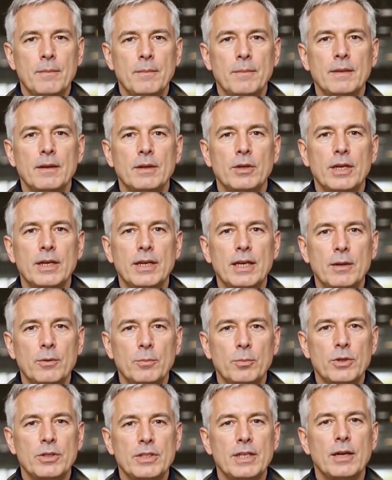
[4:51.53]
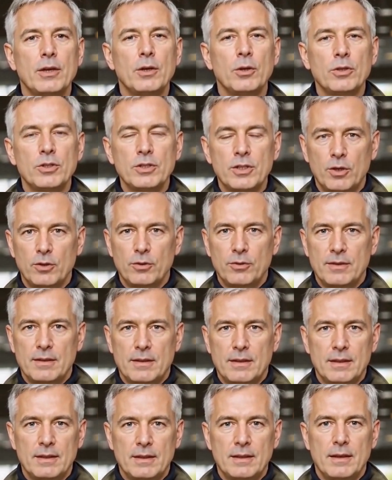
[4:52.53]
She didn't present herself.
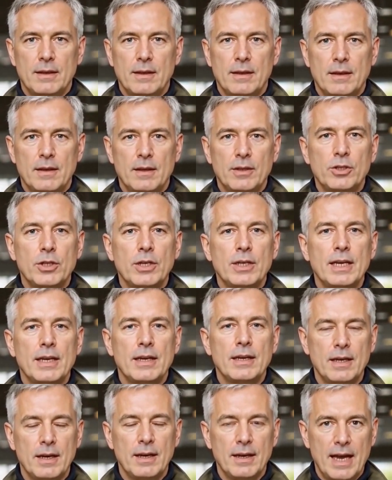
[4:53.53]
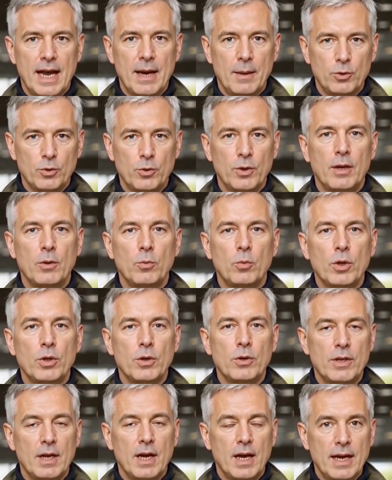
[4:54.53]
She didn't elaborate what
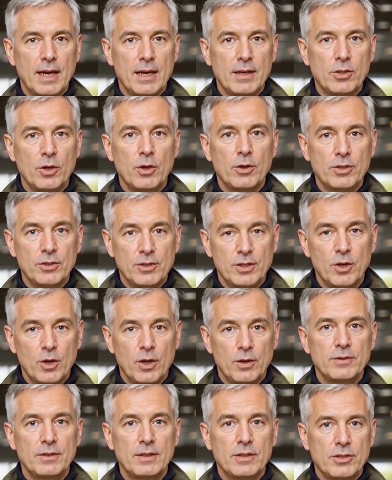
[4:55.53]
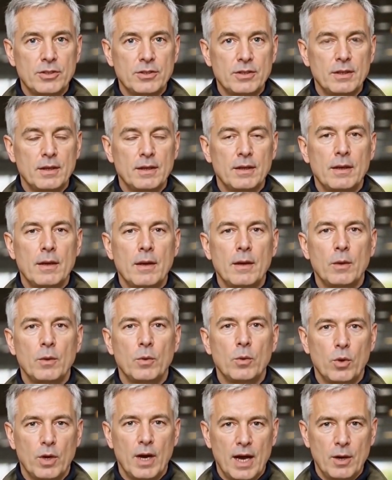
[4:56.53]
her ties are to the office,
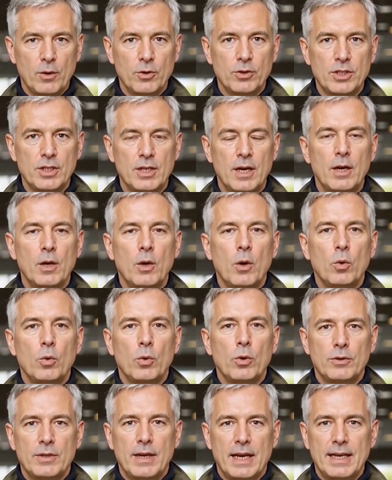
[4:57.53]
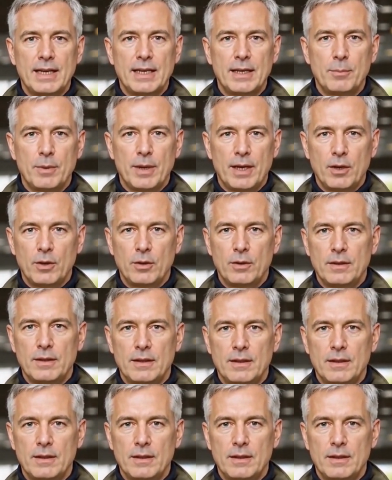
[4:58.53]
or how she got a hold of that email.